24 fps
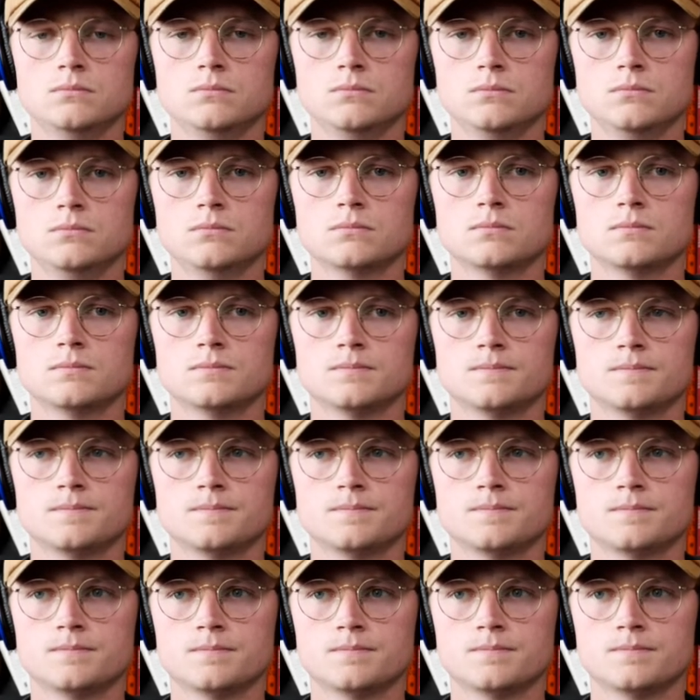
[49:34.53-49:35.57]

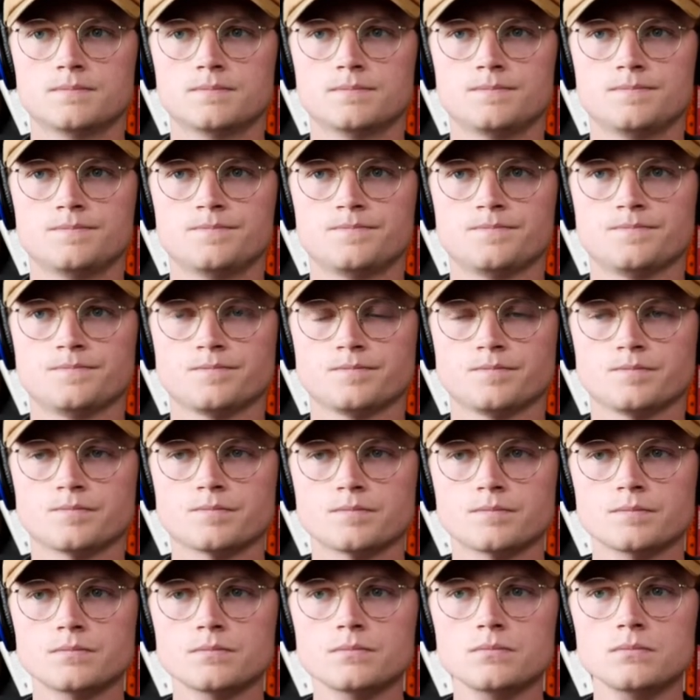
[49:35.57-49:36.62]

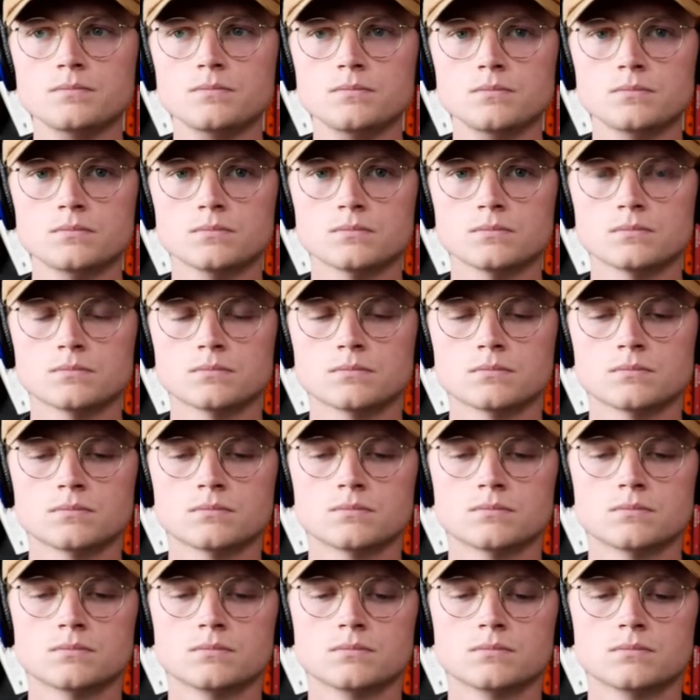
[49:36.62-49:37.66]

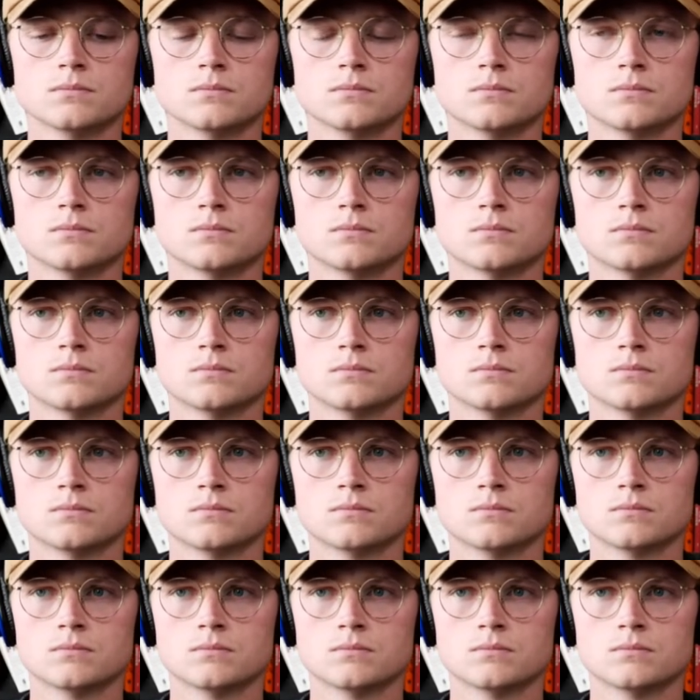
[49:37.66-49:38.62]
This person isn't speaking.